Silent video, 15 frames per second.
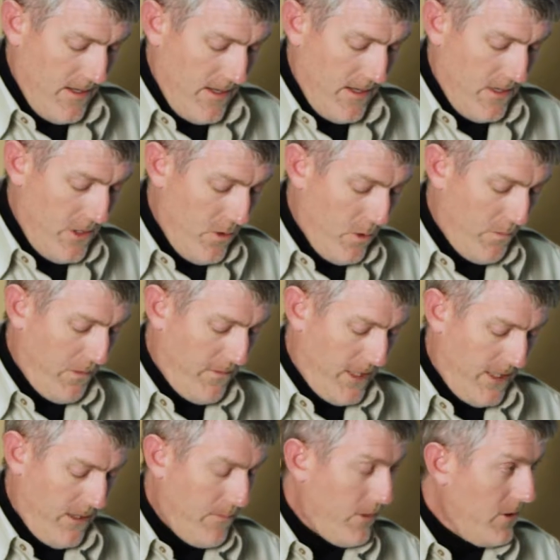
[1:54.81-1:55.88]
you will
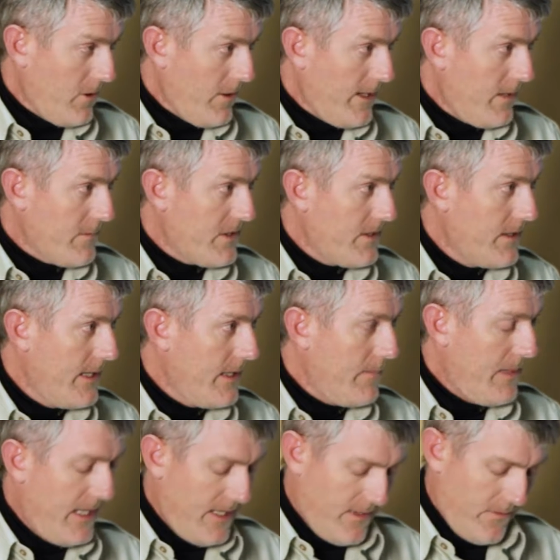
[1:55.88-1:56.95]
provide the programs and the
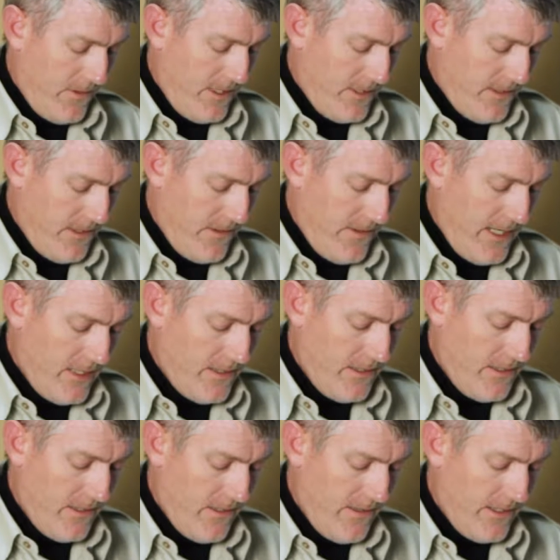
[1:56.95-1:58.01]
pathways that are
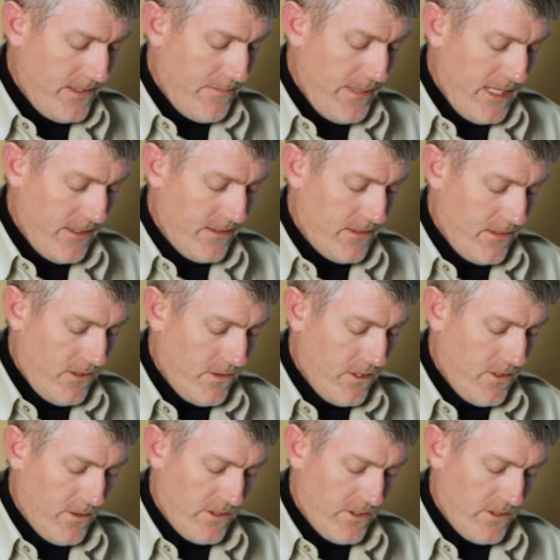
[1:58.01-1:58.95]
necessary to make this GOCO